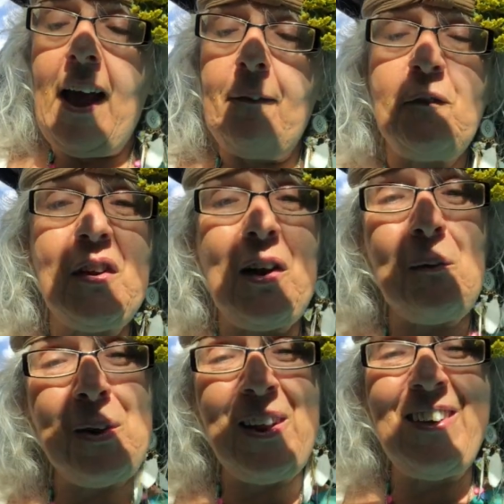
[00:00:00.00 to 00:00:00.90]
and
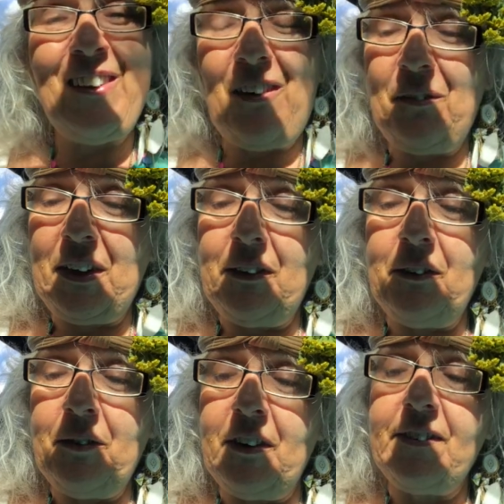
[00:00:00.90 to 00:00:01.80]
phenomena of the
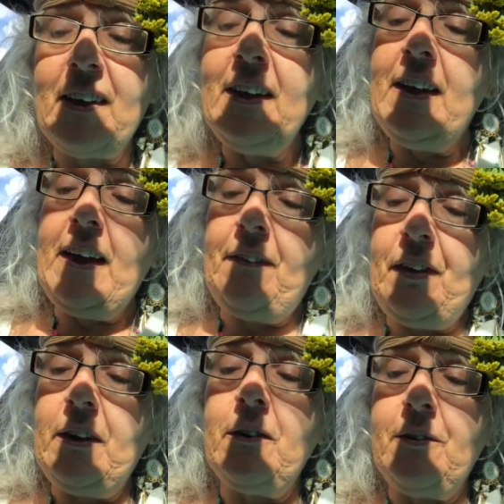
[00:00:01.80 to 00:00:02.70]
universe. If
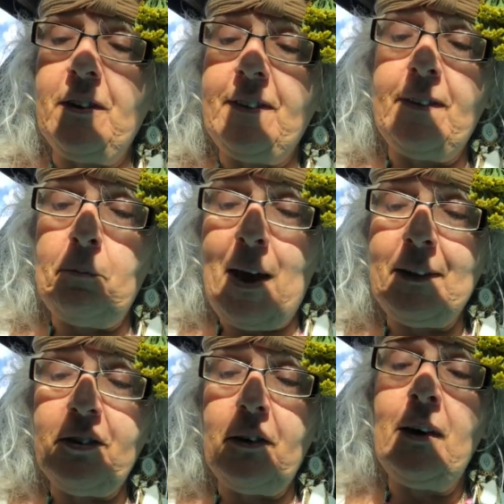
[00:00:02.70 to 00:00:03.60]
the universe is
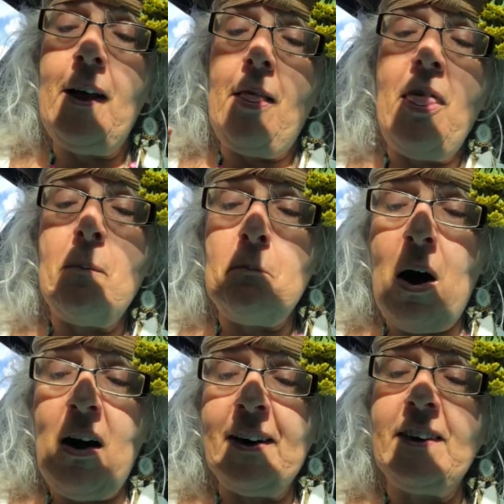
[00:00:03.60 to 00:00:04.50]
mental, then
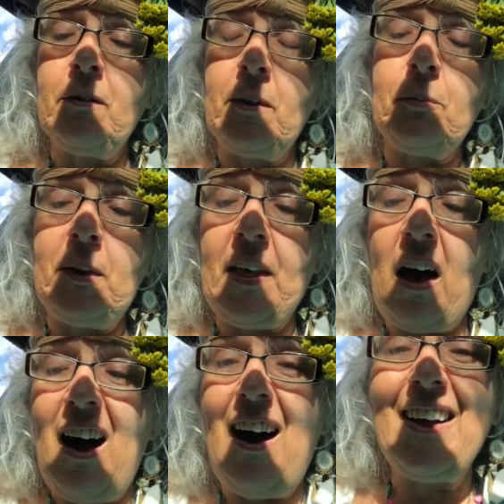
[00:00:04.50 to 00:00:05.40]
mind must be the
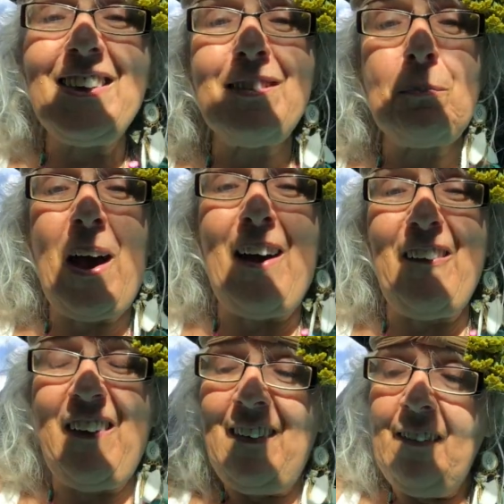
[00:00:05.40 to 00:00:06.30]
highest
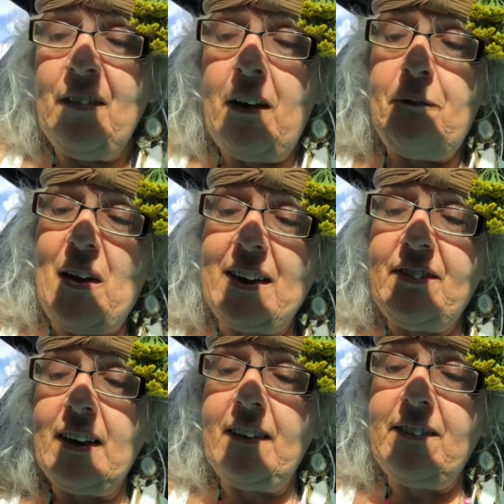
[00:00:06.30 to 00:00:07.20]
power
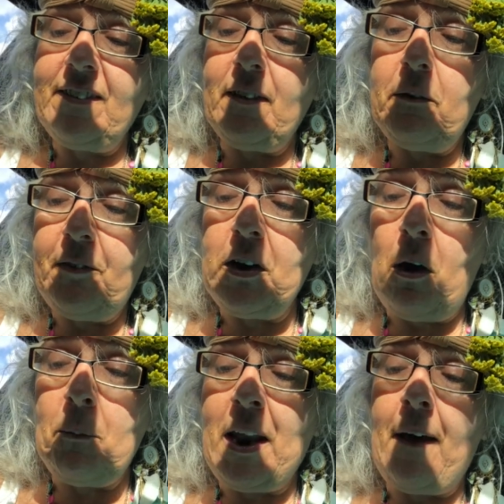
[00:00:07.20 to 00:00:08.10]
affecting its
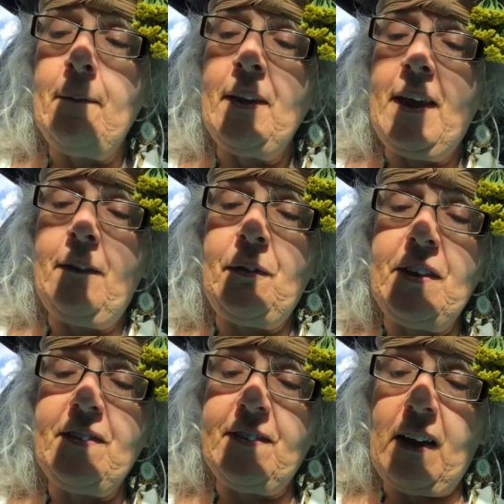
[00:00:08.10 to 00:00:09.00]
phenomena. If
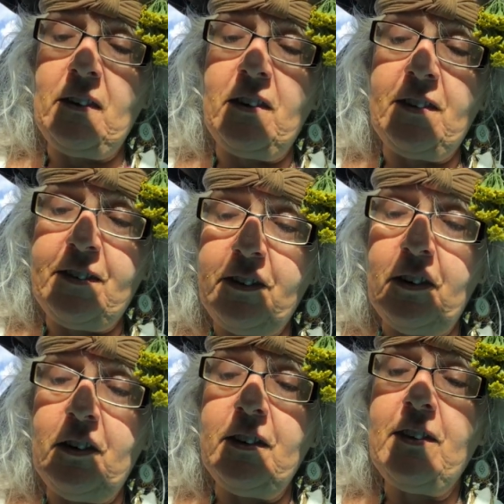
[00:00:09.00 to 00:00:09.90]
this is
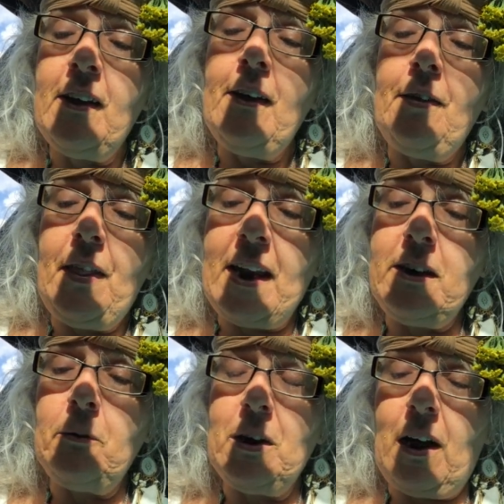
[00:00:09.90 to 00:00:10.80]
understood, then you will